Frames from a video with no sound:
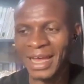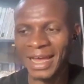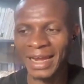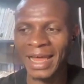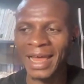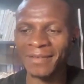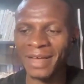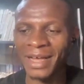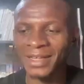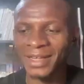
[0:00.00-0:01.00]
And I have
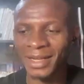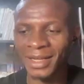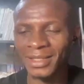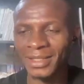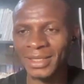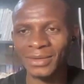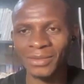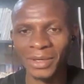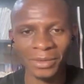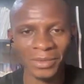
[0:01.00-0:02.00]
had clients that
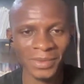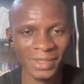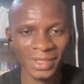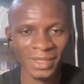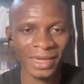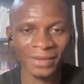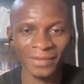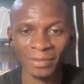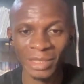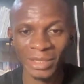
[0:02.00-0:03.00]
wake up today, they have
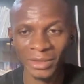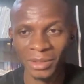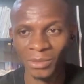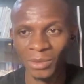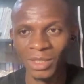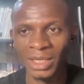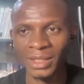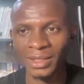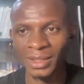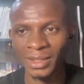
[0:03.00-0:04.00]
1,000,001
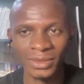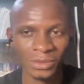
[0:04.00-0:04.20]
ideas.